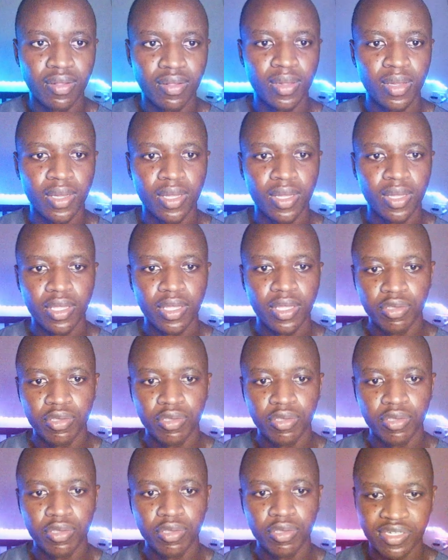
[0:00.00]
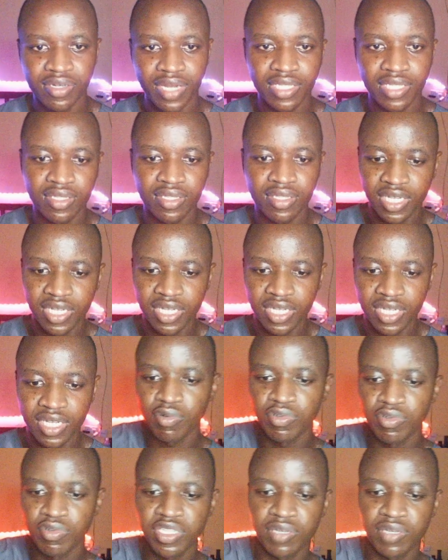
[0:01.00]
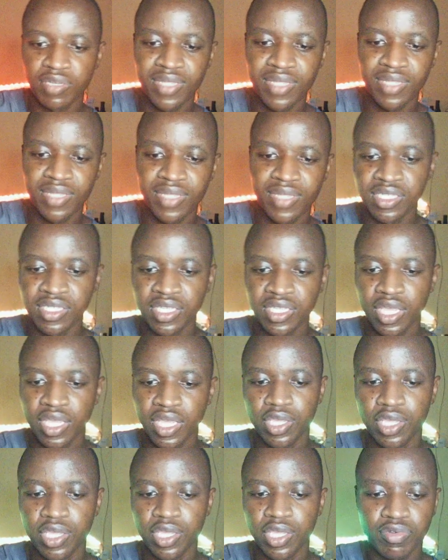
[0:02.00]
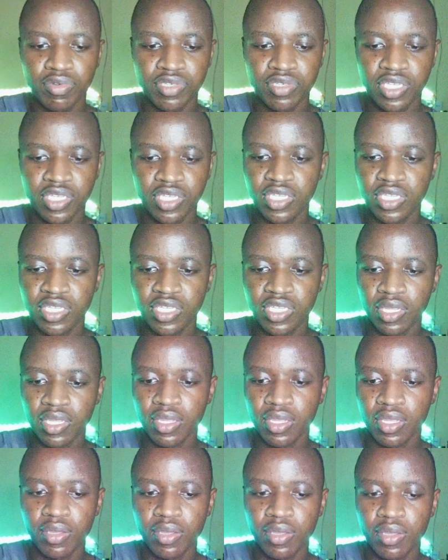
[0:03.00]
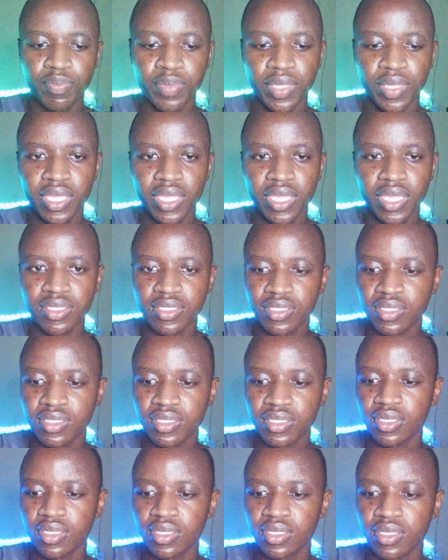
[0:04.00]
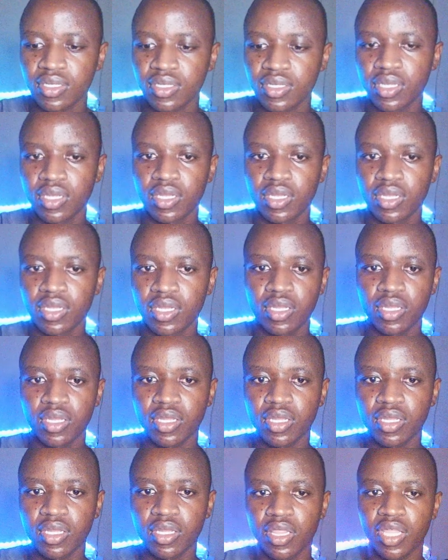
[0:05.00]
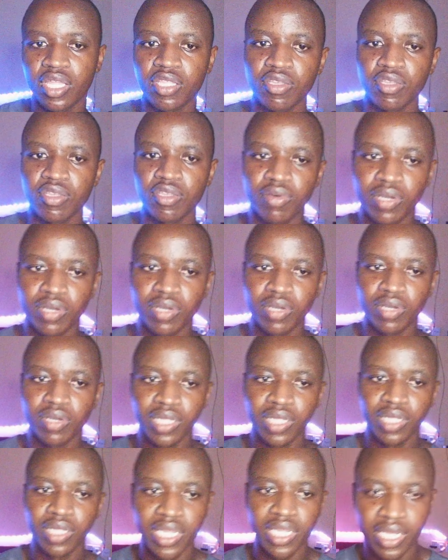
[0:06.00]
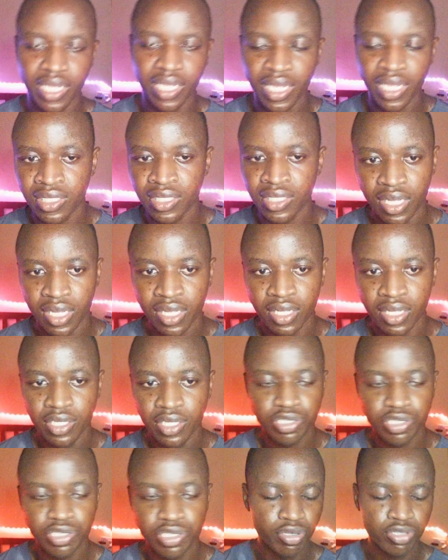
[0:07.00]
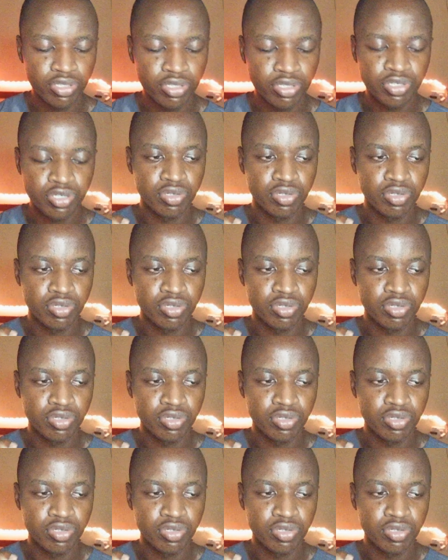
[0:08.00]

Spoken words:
You just write the term KUCCPS, that is KUCCPS. Then you click enter. So you ought to know,